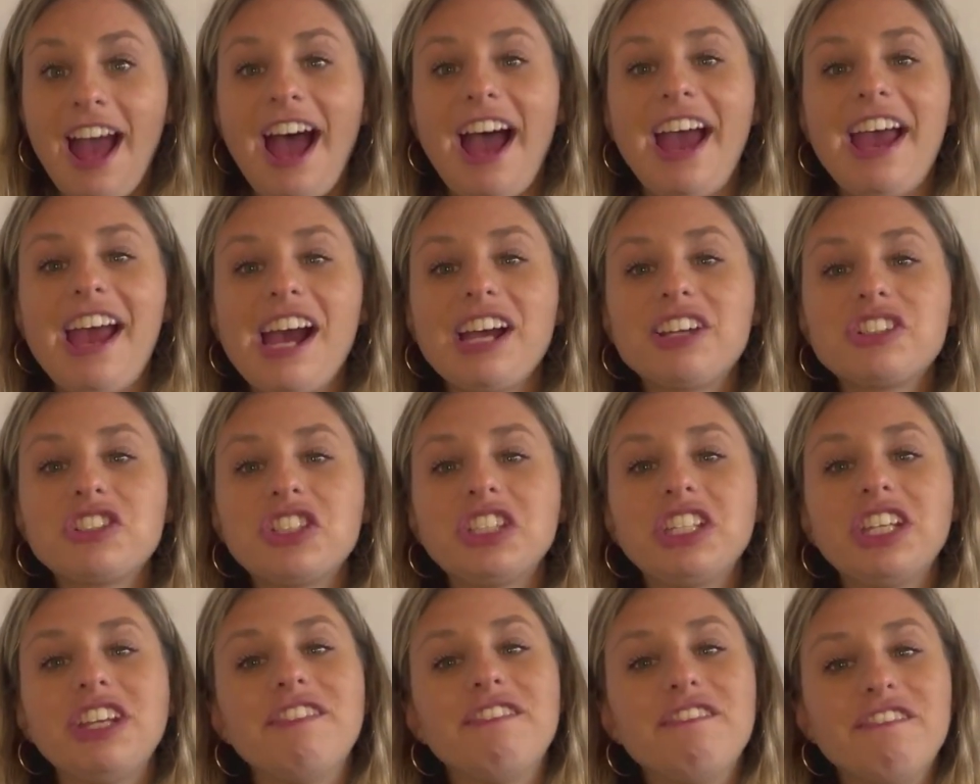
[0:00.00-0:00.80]
I
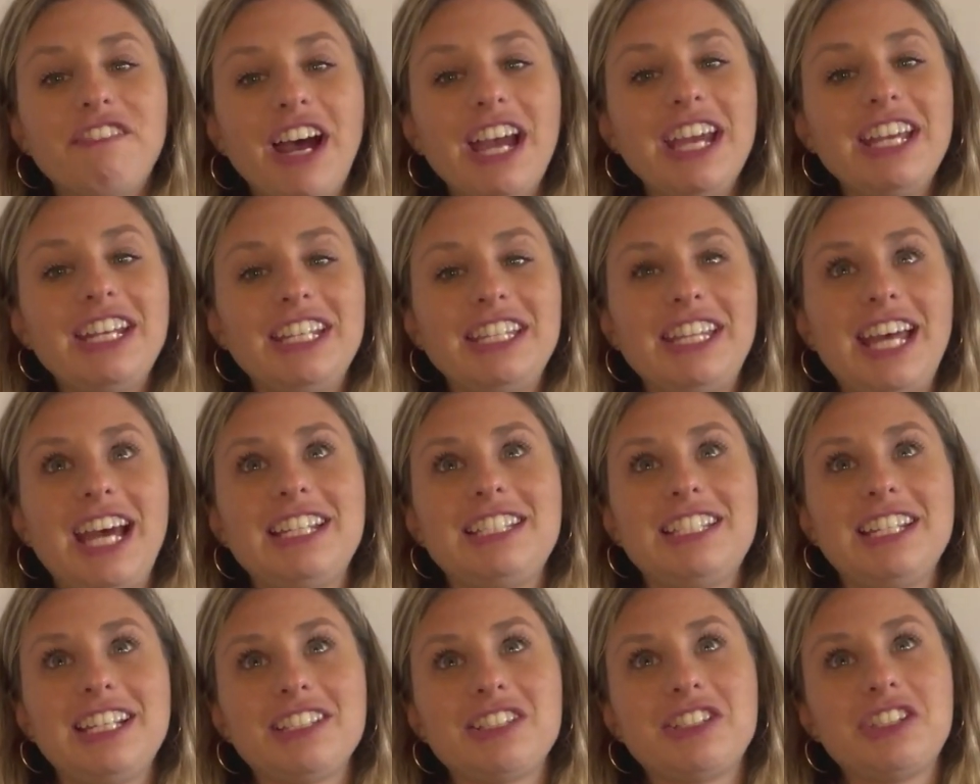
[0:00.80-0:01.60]
actually invited
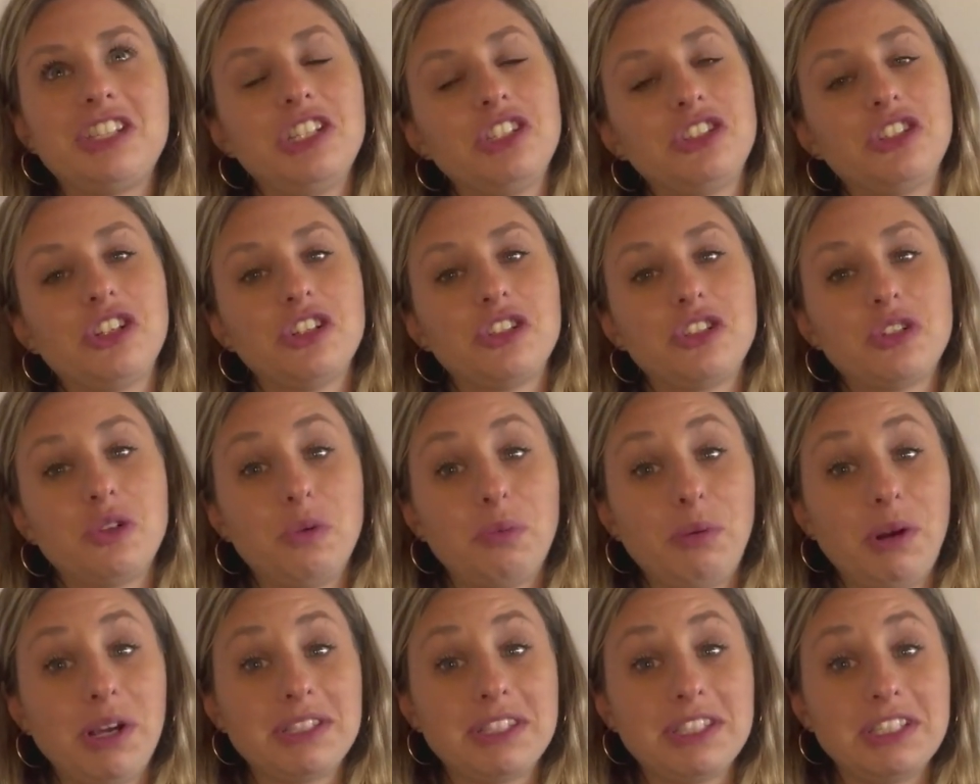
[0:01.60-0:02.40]
that dance teacher to
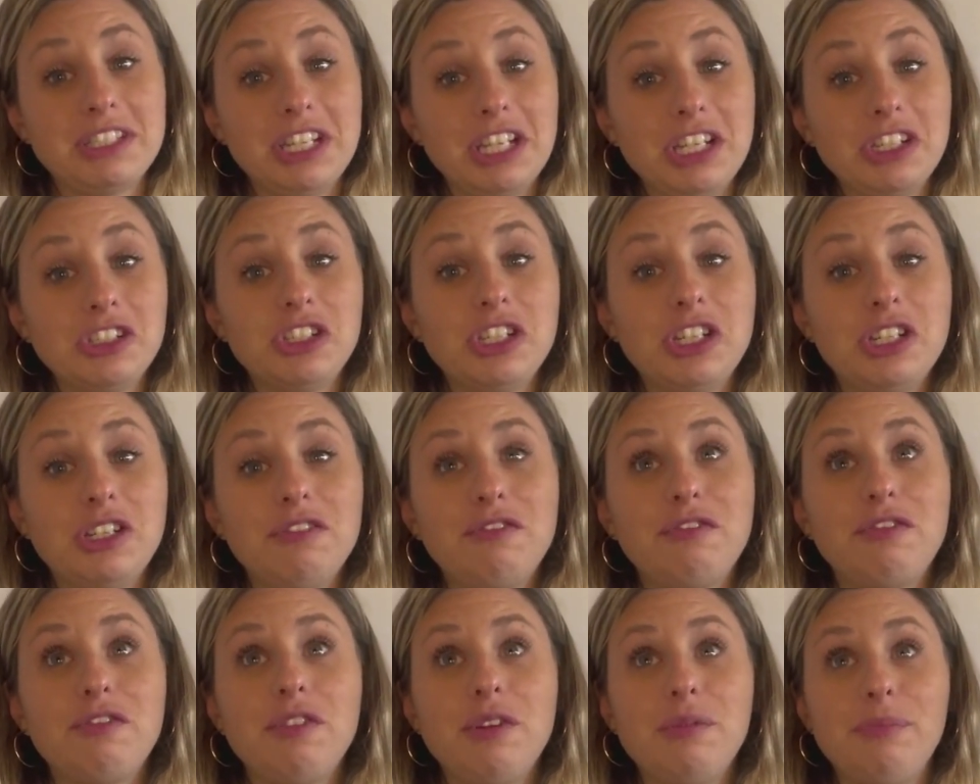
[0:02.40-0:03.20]
a
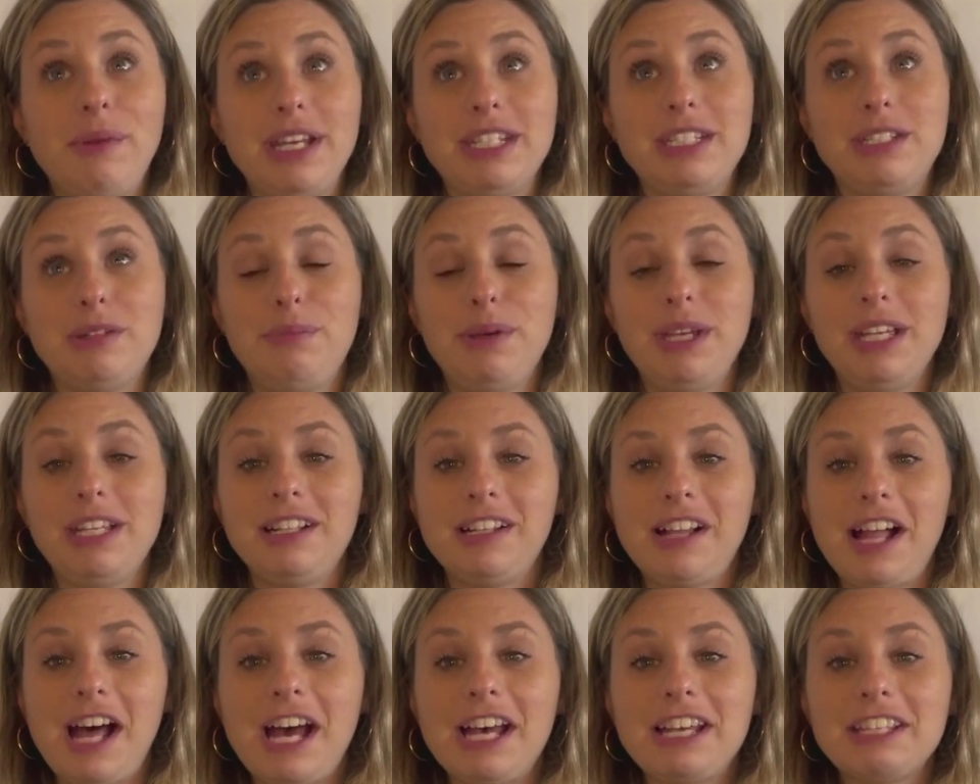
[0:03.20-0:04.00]
presentation in my debate
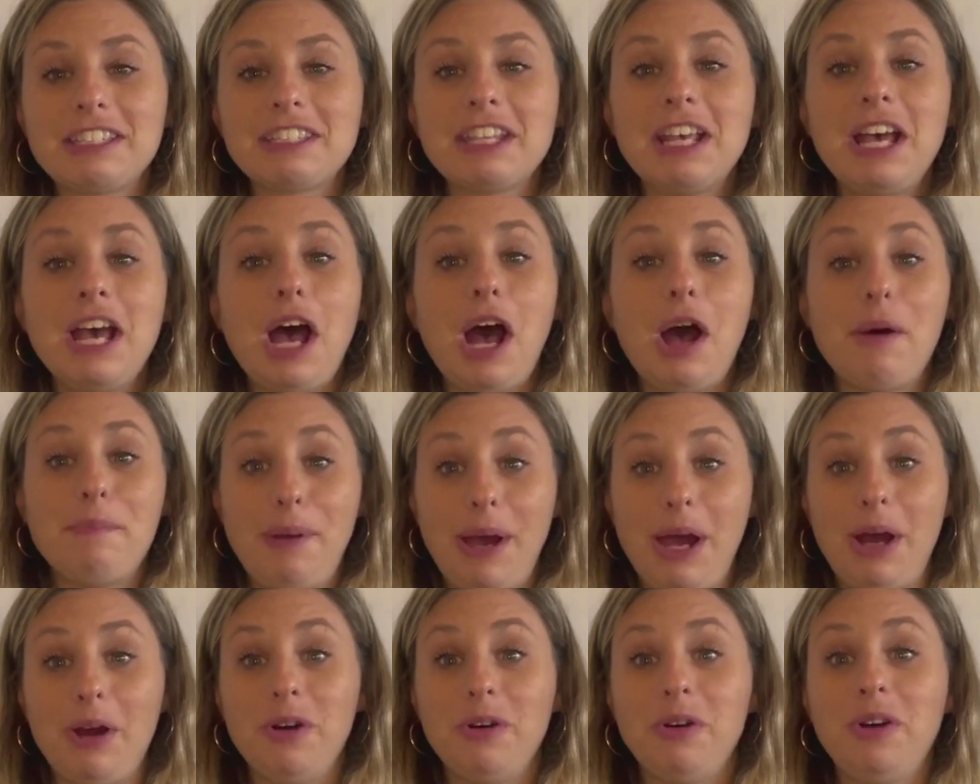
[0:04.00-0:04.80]
class
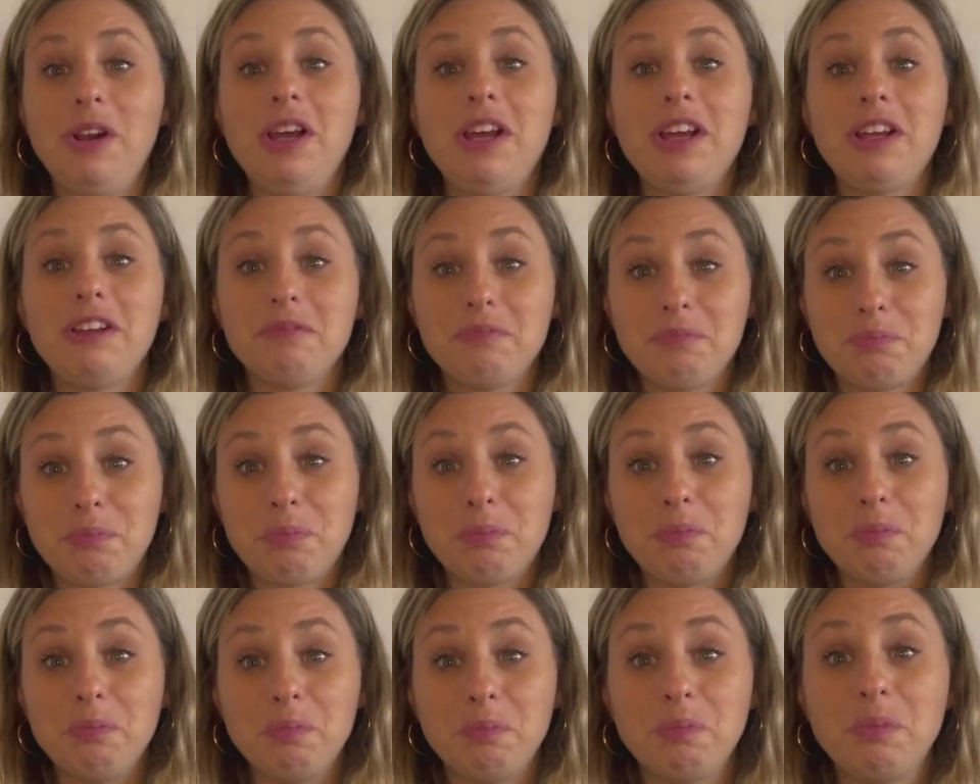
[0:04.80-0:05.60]
about
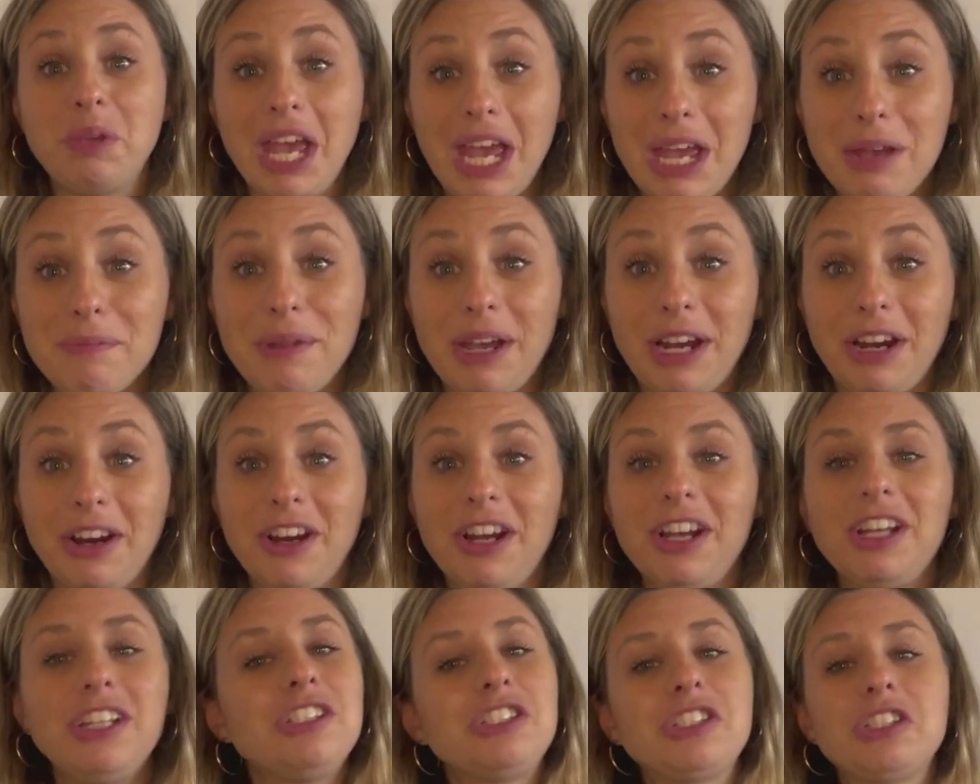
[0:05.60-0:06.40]
gay
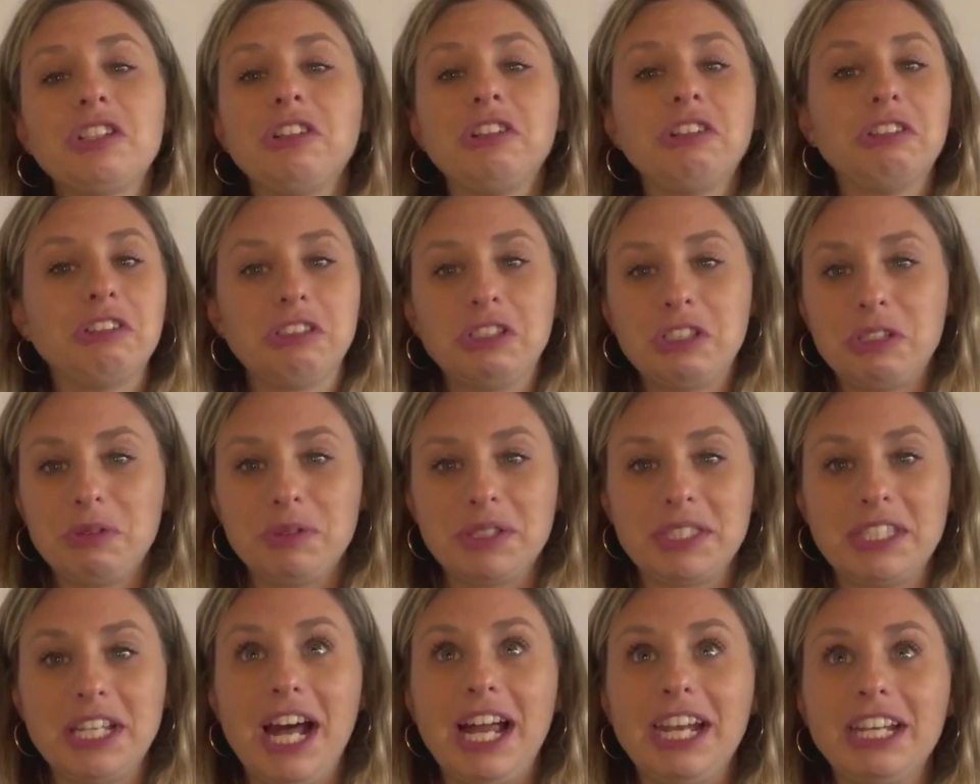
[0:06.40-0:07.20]
marriage. She
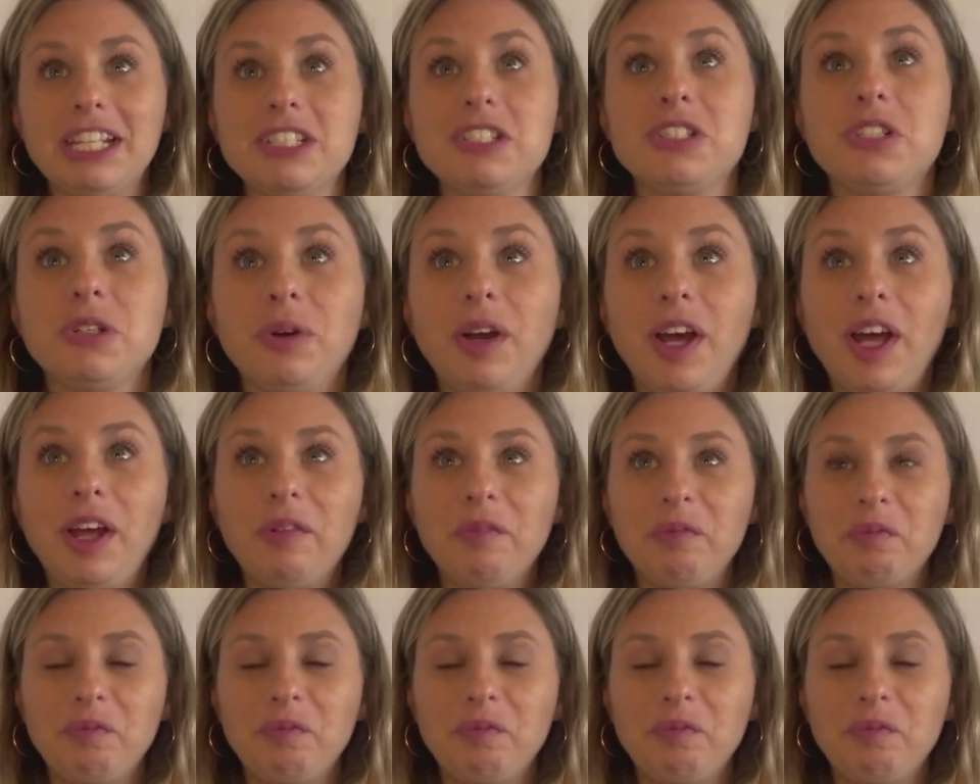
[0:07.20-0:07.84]
was not into it.